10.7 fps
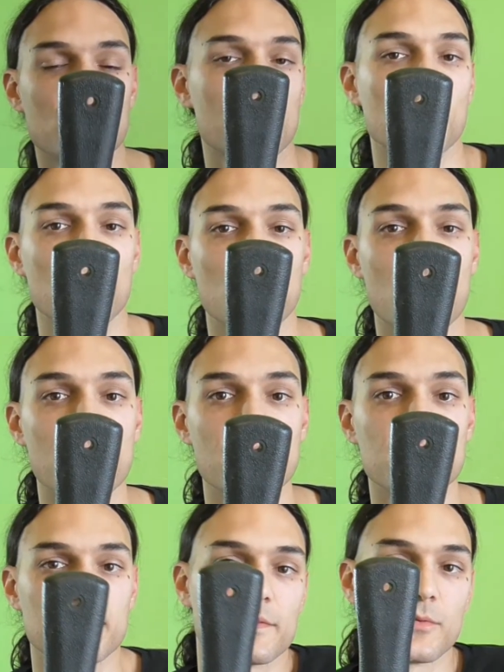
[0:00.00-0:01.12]
some
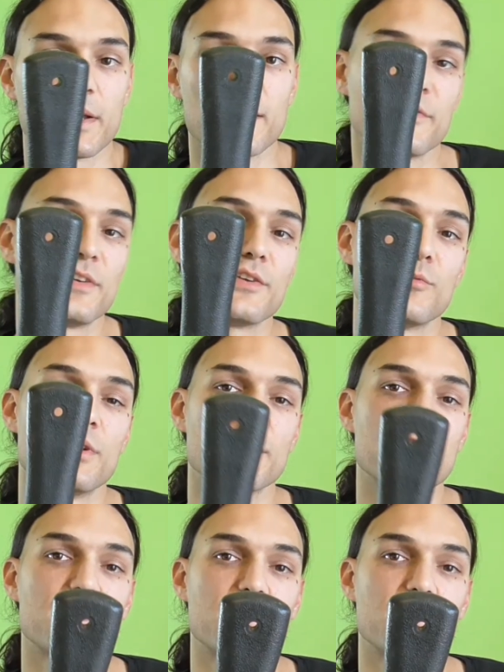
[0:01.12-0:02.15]
lanyard or whatever you want,